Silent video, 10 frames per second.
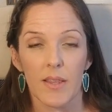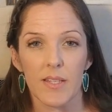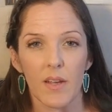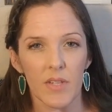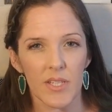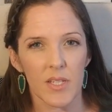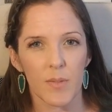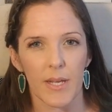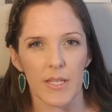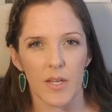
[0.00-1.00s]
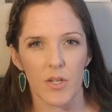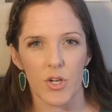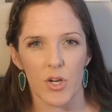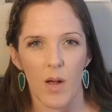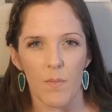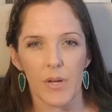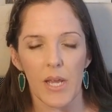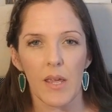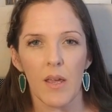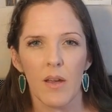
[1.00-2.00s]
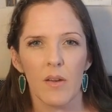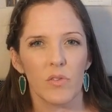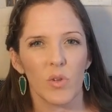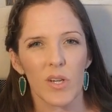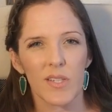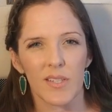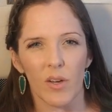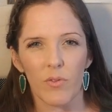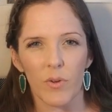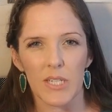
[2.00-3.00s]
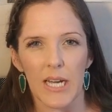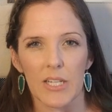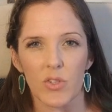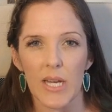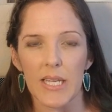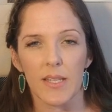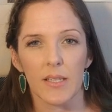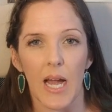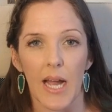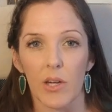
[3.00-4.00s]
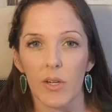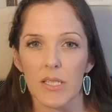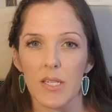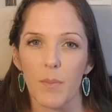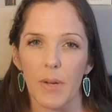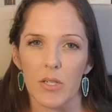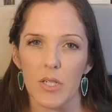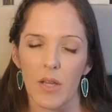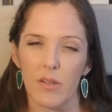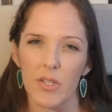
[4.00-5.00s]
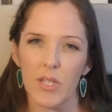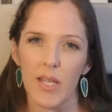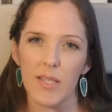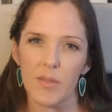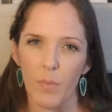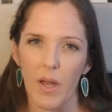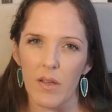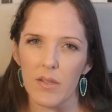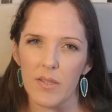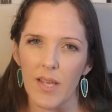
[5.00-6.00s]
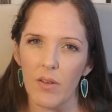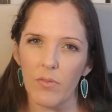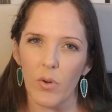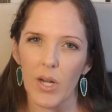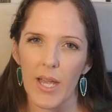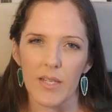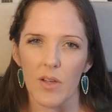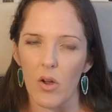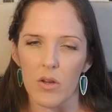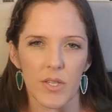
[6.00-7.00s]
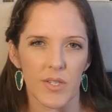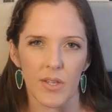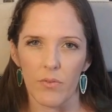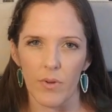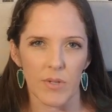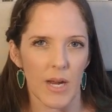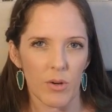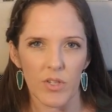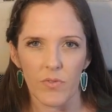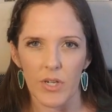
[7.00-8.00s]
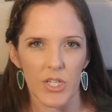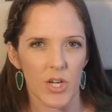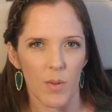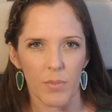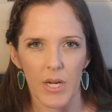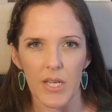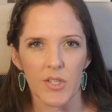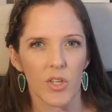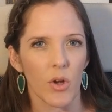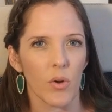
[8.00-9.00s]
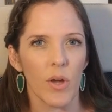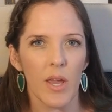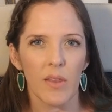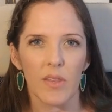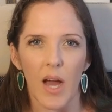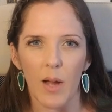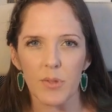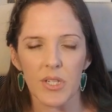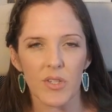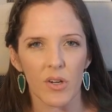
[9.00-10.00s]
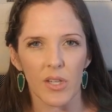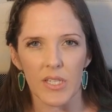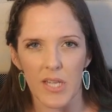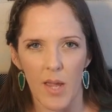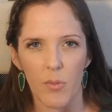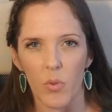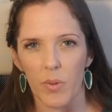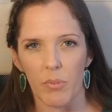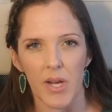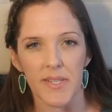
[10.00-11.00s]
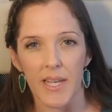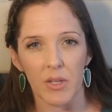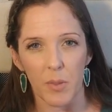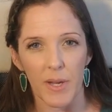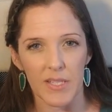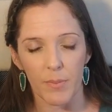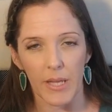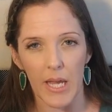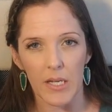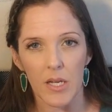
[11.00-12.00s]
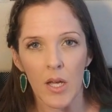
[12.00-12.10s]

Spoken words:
This obviously depends on your company. Florida's cell phone tax rate is on the higher end compared to other states, but South Florida has all the cell phone towers for each company, so the options are on the table when pricing out the best plan.